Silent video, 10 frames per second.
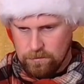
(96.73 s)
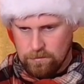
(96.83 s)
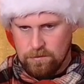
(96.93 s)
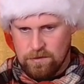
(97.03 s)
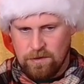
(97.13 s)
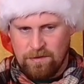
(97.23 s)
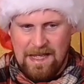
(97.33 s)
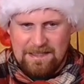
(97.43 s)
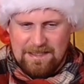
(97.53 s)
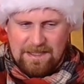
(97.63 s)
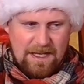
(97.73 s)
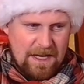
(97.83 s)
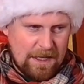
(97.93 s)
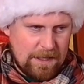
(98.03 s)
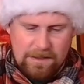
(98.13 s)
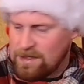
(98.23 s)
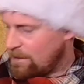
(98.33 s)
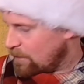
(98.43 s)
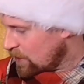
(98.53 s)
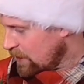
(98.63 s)
So that's the thing that I'm
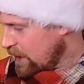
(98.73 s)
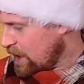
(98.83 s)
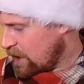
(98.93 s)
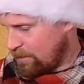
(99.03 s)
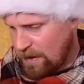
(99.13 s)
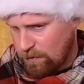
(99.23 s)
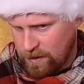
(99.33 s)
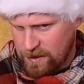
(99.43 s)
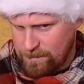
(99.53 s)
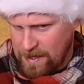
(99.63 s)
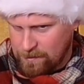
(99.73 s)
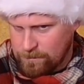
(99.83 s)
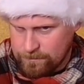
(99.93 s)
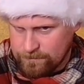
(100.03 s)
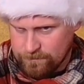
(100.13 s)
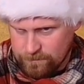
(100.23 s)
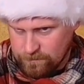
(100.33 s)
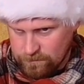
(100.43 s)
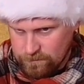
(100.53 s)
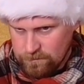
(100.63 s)
a little bit worried about.
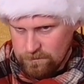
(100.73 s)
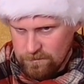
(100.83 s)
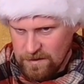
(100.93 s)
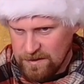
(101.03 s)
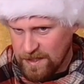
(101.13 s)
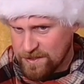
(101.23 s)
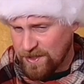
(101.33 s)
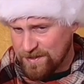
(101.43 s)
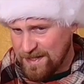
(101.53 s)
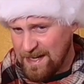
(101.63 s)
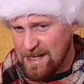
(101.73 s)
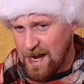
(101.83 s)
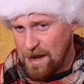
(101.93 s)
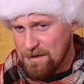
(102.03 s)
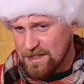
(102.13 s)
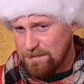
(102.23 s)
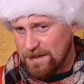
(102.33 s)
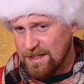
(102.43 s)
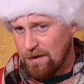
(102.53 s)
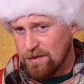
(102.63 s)
Like sardine, I'm
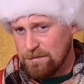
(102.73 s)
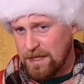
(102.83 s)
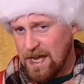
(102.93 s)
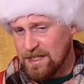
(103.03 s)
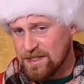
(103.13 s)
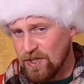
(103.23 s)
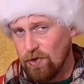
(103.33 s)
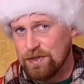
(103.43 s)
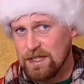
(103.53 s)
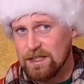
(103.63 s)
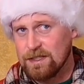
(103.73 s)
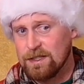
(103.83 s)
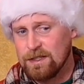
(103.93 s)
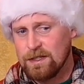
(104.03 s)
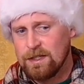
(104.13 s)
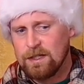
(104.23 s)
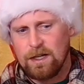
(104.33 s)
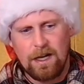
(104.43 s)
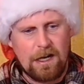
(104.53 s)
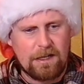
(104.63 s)
expecting that one to be kind of salty.
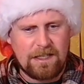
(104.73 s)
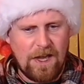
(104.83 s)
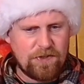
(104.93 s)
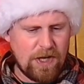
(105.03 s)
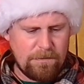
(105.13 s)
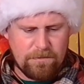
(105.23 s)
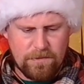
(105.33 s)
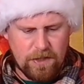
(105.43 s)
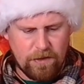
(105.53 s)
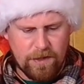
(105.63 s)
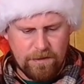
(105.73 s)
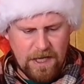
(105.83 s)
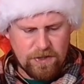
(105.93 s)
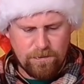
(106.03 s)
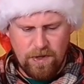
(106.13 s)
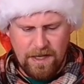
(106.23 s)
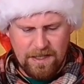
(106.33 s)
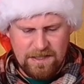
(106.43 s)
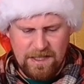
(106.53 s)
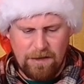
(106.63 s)
Uh, ketchup, you know, the ketchup one, I can
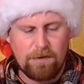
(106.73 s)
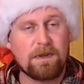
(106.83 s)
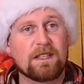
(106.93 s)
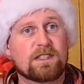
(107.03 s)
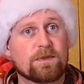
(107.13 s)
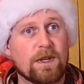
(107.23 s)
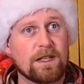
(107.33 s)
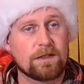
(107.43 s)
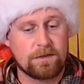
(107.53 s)
see that one being sweet.